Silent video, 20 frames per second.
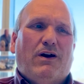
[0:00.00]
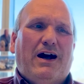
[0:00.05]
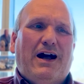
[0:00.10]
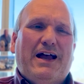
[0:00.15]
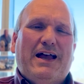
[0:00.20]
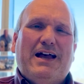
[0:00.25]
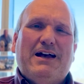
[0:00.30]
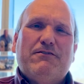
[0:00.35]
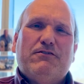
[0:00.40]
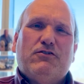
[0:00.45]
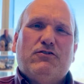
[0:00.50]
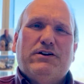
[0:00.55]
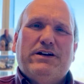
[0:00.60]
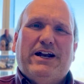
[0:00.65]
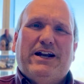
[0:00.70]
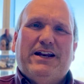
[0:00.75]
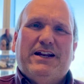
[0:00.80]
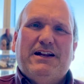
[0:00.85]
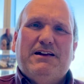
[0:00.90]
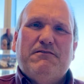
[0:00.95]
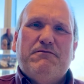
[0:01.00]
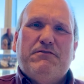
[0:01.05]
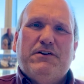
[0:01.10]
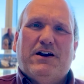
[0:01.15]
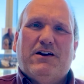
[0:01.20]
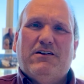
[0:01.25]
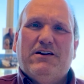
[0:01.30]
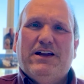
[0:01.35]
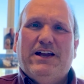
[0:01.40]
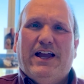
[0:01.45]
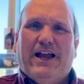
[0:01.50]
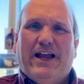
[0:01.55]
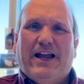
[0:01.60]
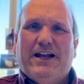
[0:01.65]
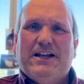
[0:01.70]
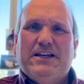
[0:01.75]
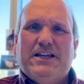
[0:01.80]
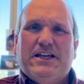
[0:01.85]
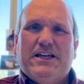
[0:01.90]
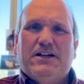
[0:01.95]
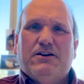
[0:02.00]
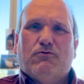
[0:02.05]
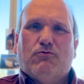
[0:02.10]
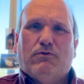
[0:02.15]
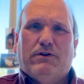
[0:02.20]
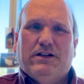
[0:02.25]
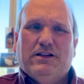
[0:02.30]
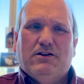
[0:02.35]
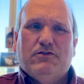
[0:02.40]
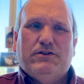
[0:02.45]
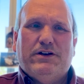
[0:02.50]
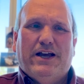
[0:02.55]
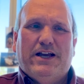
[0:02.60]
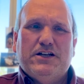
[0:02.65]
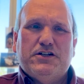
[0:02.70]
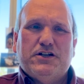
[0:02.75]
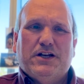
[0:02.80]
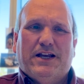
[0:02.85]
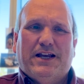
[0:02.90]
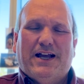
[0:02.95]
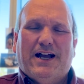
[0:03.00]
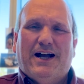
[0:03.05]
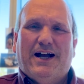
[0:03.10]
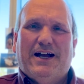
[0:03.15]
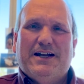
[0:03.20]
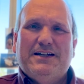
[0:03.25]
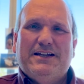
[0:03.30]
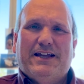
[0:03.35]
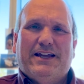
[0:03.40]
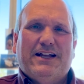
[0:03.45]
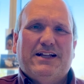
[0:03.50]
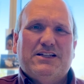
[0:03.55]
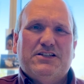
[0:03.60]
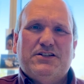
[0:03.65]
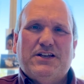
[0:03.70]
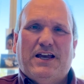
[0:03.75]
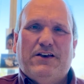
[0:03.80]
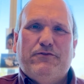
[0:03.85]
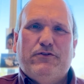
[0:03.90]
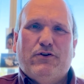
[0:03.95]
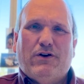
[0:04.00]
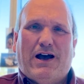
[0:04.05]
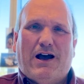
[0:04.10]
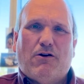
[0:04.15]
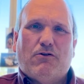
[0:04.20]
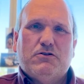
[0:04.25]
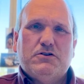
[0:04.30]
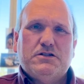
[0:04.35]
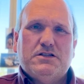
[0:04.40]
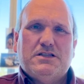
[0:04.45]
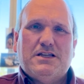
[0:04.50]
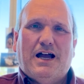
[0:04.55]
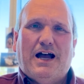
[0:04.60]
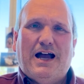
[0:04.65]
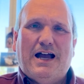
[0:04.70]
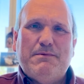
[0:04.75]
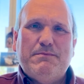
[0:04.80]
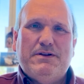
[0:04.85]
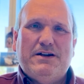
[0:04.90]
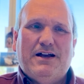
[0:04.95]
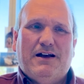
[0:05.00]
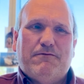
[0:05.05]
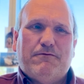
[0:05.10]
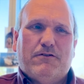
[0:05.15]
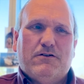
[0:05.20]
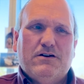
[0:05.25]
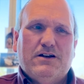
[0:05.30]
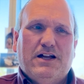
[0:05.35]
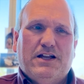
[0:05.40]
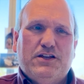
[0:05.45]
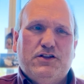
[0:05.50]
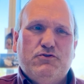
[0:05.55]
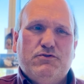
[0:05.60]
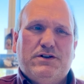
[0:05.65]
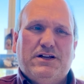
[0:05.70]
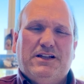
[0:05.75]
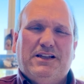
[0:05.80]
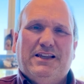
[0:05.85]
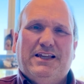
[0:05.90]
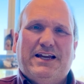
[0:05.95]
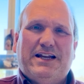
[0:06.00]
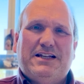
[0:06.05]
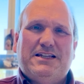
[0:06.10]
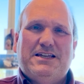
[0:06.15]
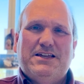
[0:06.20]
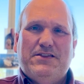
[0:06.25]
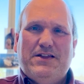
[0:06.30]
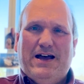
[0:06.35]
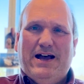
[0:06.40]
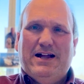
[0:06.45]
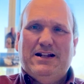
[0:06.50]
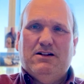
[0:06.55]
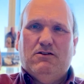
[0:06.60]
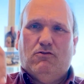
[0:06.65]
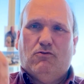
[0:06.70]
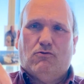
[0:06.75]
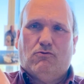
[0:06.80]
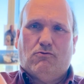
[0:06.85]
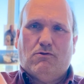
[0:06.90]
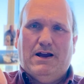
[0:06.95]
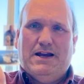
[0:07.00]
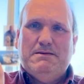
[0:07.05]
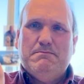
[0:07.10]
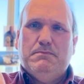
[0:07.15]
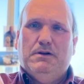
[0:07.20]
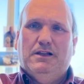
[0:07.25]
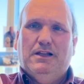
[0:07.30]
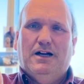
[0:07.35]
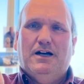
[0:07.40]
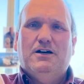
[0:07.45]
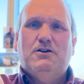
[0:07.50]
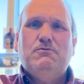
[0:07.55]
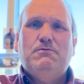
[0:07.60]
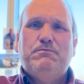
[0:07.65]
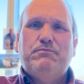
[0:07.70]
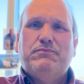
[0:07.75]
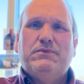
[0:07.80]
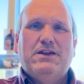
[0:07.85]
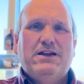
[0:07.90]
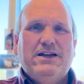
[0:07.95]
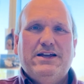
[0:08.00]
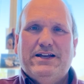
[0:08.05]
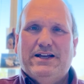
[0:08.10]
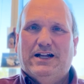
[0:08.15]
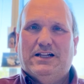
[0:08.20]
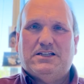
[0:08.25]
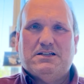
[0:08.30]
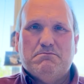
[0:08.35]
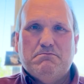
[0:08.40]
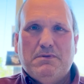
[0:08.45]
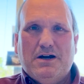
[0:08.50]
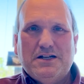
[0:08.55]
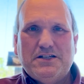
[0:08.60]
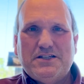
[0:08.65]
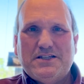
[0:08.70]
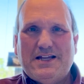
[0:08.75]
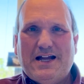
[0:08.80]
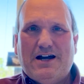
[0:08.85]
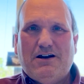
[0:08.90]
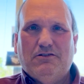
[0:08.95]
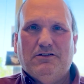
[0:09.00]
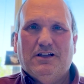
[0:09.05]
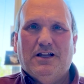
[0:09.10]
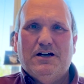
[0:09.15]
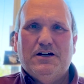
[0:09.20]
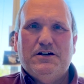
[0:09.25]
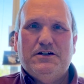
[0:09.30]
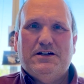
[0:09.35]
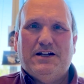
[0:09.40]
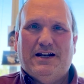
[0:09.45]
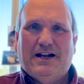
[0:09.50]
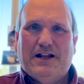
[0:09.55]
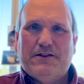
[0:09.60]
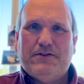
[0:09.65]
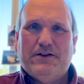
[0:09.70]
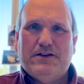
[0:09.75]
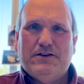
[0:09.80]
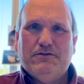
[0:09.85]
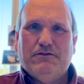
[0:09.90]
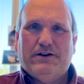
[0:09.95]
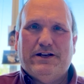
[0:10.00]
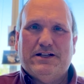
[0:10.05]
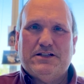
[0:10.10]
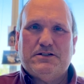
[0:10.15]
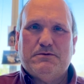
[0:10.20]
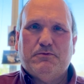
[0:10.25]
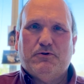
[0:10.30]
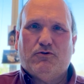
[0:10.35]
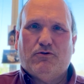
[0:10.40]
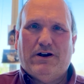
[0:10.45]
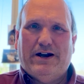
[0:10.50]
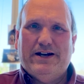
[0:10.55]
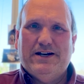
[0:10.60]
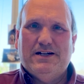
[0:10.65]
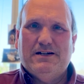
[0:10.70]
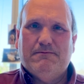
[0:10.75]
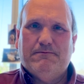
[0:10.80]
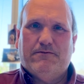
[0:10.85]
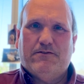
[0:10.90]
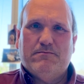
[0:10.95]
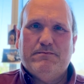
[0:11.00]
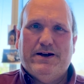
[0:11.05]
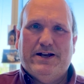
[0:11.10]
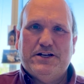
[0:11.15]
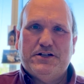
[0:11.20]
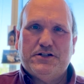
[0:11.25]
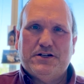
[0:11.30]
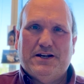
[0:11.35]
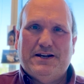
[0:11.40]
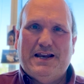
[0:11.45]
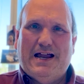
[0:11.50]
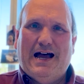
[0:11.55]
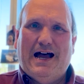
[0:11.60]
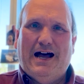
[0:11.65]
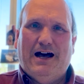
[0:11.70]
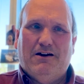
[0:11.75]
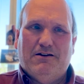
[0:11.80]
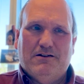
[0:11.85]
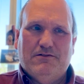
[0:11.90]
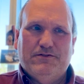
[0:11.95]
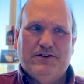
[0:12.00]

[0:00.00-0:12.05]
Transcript: I have created a very handy relocation guide that can save you hours of time and effort, and you can link to that right below. It's a must download, and I think you'll get some great information out of